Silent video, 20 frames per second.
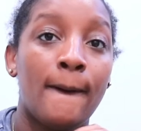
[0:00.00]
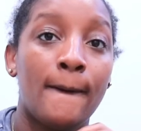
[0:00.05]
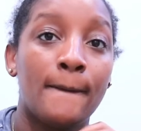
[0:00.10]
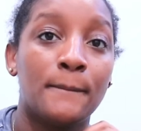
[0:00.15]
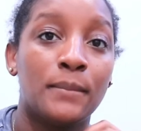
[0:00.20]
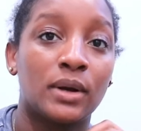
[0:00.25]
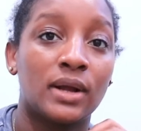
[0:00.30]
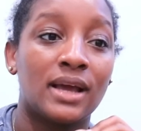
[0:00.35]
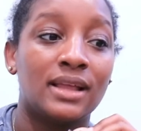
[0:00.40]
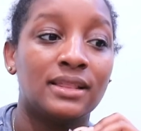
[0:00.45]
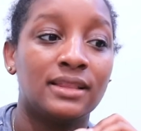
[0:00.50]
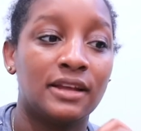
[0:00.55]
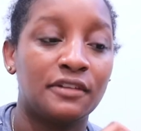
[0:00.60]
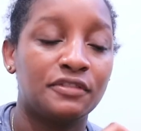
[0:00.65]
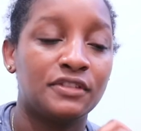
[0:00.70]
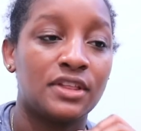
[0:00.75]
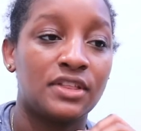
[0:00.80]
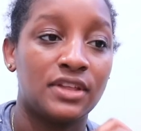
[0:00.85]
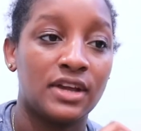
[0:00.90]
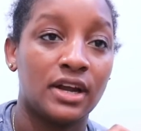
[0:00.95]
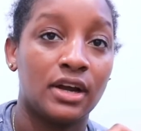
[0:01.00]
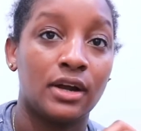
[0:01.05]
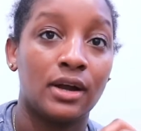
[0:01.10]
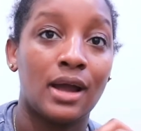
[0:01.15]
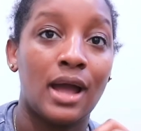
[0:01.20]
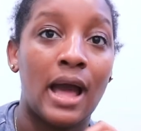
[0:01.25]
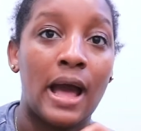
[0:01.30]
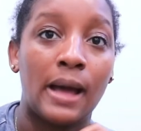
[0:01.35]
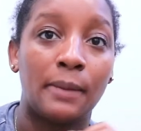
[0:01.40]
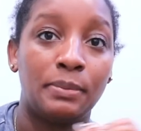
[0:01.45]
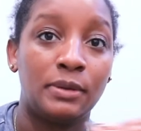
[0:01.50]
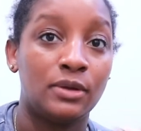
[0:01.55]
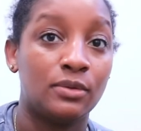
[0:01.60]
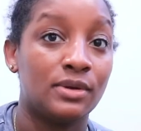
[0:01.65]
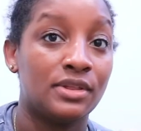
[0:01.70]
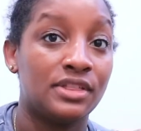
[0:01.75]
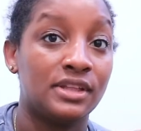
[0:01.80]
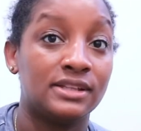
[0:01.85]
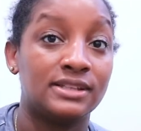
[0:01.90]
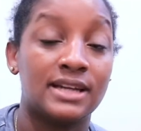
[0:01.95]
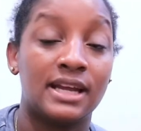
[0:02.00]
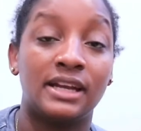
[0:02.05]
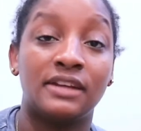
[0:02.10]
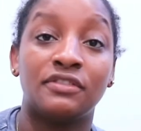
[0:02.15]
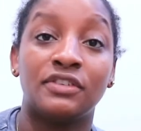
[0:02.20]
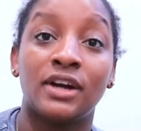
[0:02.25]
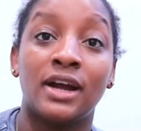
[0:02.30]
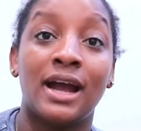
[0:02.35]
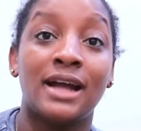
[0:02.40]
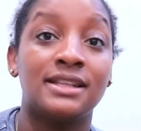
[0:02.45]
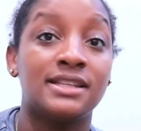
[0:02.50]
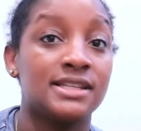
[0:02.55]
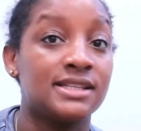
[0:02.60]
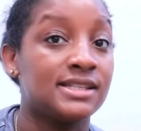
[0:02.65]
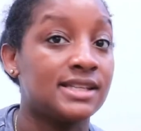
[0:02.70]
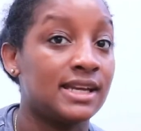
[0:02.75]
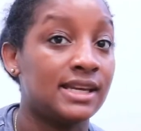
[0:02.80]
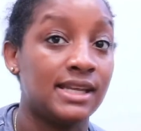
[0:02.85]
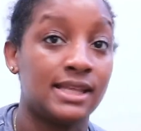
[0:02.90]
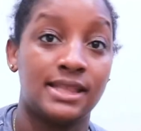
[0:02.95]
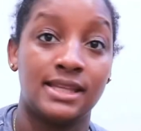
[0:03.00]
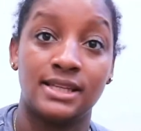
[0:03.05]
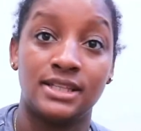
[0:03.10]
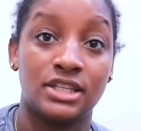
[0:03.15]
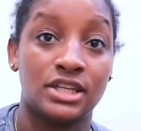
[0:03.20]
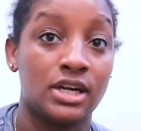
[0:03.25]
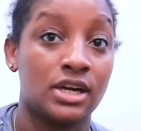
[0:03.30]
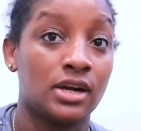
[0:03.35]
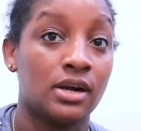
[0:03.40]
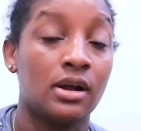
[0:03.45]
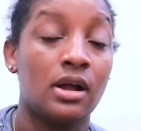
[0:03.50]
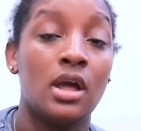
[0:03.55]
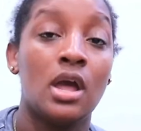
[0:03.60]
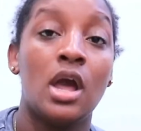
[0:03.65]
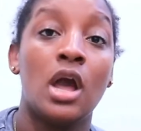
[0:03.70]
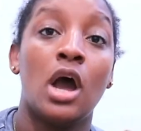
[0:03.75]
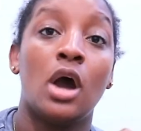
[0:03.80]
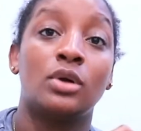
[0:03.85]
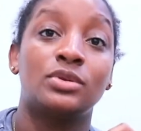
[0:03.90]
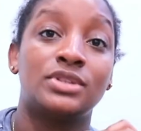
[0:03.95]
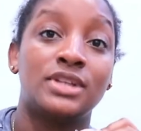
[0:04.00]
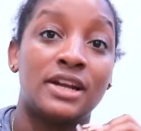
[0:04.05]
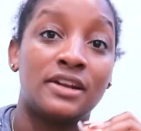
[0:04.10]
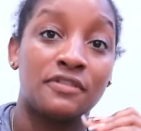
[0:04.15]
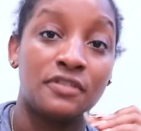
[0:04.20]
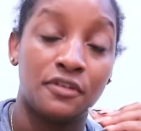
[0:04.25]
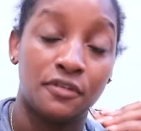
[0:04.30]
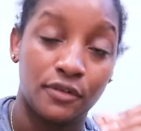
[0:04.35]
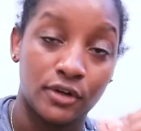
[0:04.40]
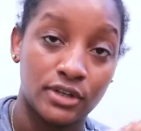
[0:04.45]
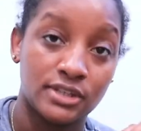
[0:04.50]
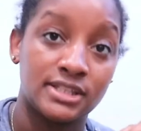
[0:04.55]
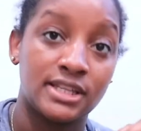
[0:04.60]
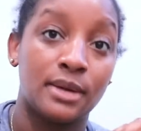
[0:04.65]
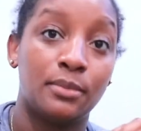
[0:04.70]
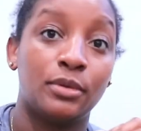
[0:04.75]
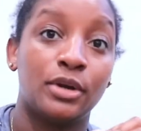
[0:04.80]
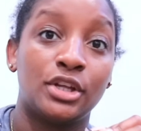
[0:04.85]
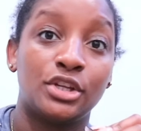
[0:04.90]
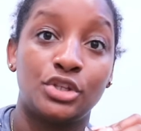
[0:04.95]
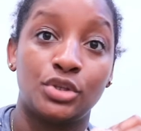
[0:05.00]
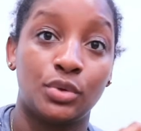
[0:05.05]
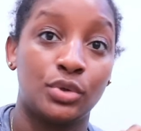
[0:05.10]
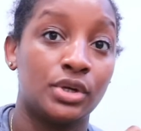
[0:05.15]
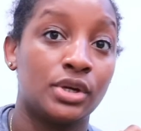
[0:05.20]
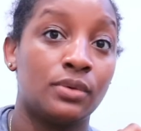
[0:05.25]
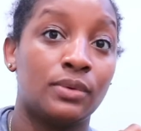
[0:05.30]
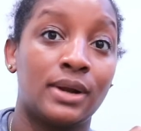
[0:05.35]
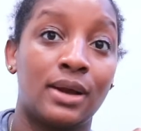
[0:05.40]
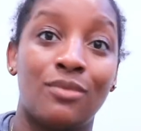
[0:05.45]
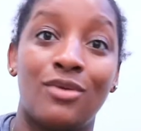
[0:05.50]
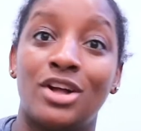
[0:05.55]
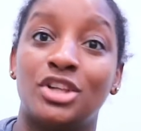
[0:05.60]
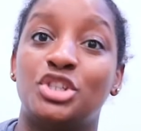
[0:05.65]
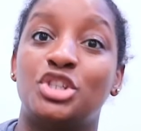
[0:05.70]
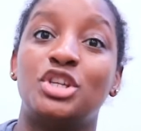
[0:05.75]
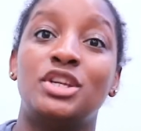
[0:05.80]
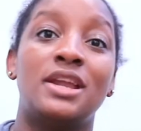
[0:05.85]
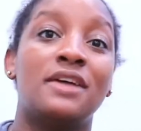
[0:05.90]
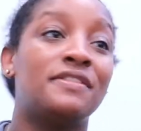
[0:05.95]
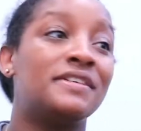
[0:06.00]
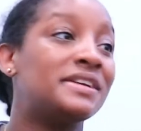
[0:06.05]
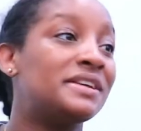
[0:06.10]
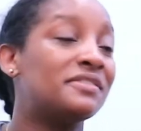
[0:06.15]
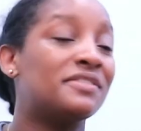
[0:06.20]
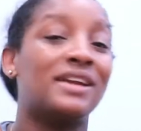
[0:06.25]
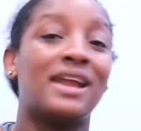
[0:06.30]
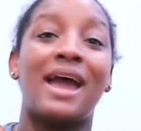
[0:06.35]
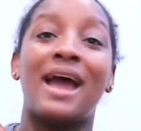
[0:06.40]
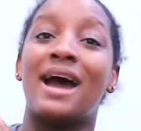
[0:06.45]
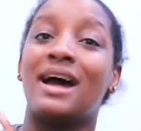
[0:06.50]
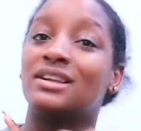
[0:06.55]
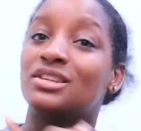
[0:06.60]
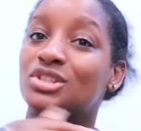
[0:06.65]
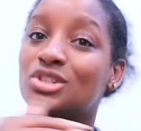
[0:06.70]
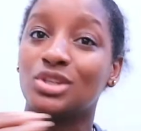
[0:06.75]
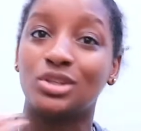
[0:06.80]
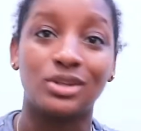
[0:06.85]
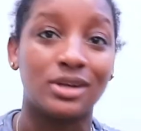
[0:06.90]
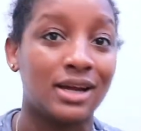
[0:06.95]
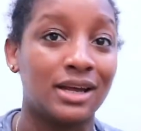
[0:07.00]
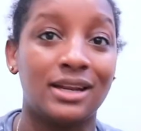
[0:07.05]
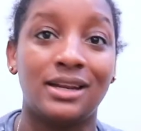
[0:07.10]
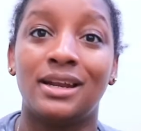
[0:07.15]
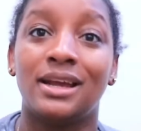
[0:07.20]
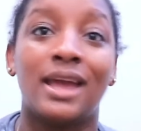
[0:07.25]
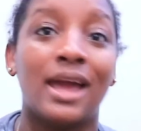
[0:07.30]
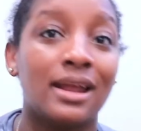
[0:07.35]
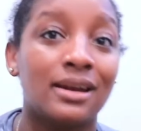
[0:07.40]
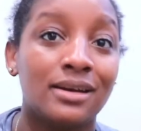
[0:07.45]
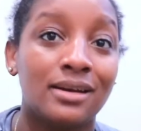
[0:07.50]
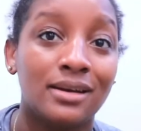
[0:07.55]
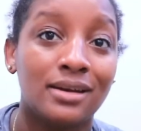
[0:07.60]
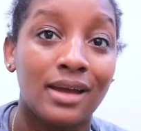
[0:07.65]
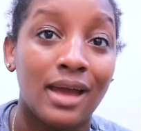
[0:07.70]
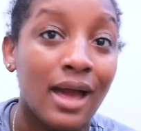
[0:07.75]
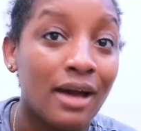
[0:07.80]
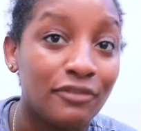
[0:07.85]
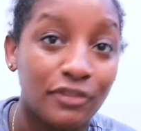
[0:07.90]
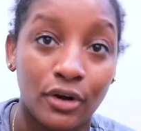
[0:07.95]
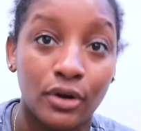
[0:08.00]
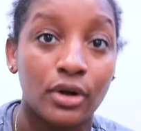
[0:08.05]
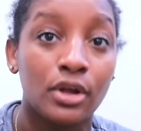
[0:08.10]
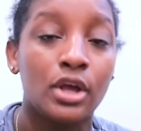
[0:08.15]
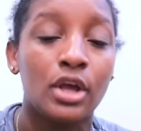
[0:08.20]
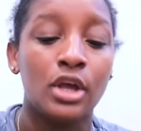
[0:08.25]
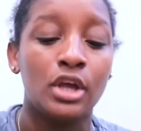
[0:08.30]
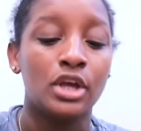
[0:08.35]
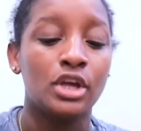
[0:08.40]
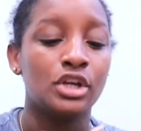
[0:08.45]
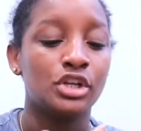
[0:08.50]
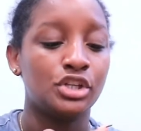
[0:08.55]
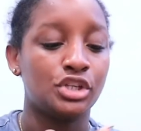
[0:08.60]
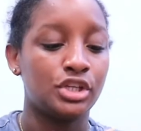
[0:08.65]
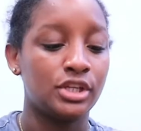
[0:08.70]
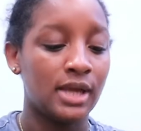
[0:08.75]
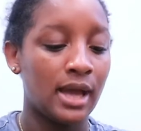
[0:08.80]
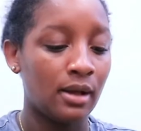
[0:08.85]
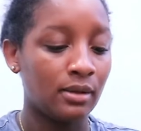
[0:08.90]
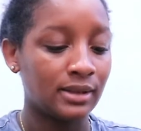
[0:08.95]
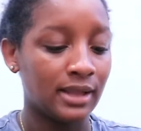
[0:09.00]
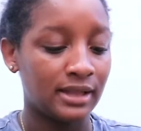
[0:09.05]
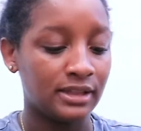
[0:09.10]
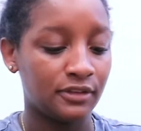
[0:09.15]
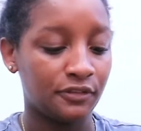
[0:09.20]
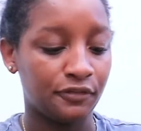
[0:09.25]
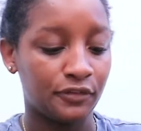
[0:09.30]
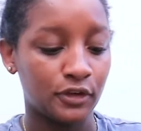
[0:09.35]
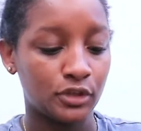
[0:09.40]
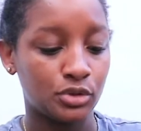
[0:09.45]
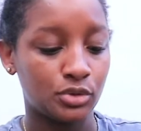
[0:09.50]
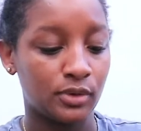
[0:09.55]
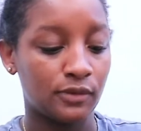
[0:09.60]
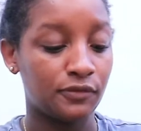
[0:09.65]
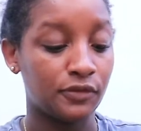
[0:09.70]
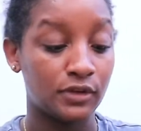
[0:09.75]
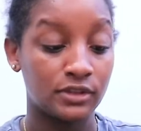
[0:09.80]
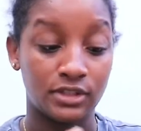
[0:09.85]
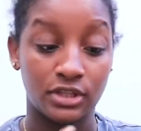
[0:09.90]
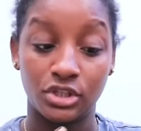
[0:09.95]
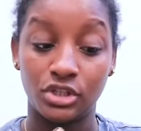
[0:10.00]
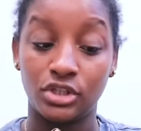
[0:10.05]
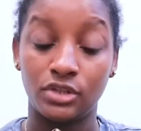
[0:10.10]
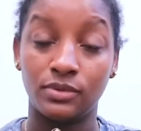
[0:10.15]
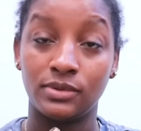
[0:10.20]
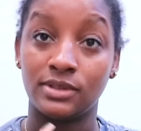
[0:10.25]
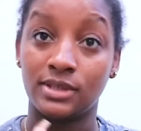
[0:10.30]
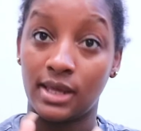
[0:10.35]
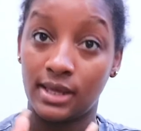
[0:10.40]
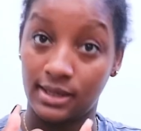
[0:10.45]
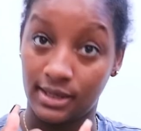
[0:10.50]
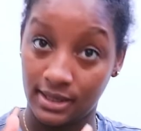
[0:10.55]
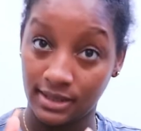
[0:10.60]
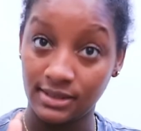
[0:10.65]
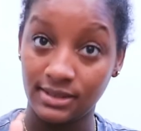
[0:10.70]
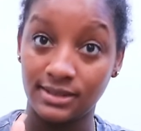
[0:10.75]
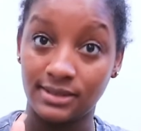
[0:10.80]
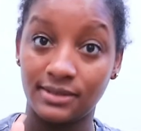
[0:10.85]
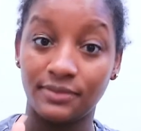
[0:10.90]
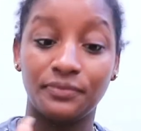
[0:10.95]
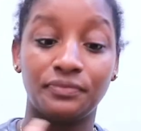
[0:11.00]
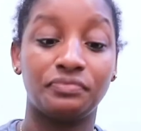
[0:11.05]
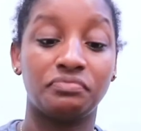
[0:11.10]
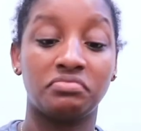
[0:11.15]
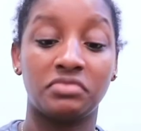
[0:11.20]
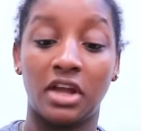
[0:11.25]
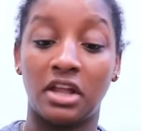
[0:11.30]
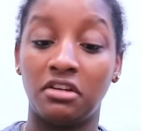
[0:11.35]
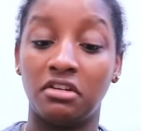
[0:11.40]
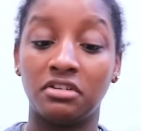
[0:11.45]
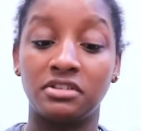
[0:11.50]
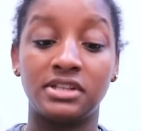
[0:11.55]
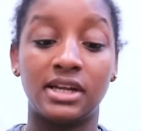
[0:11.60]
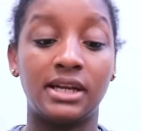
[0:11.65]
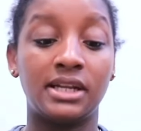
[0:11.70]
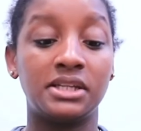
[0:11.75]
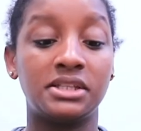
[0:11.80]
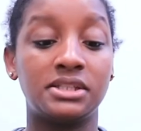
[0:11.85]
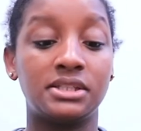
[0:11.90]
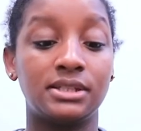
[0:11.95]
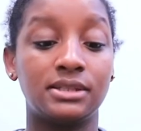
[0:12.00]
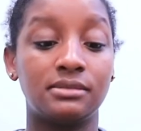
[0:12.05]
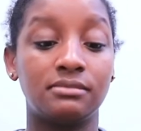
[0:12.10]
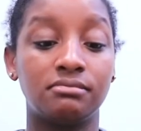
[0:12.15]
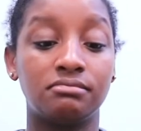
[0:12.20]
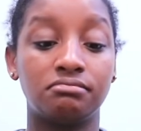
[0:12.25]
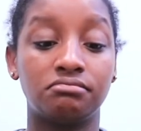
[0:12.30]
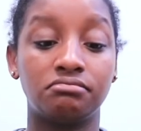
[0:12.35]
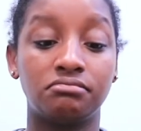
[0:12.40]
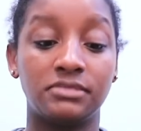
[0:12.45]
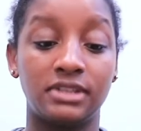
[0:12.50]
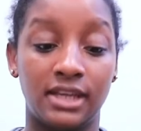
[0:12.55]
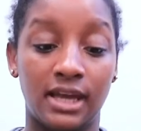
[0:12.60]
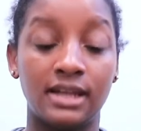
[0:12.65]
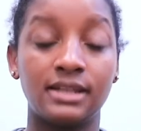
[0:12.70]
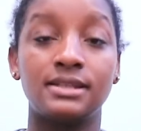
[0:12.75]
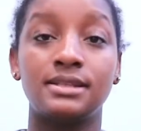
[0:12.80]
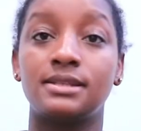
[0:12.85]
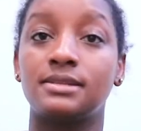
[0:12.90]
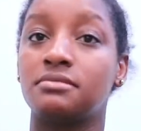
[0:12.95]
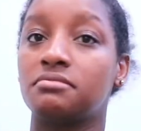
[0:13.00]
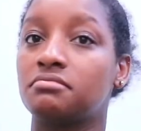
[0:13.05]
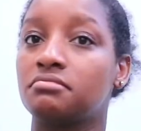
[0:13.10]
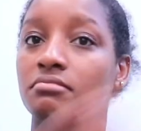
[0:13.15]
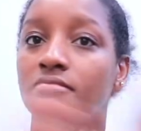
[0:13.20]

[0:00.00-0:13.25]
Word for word: But I left it there happy with it. I never had to say anything to her outside of the first time when I showed her what I want. She never even asked to look at it again, ever. She outlined the first one first and she was like, yes. I looked at it, yes.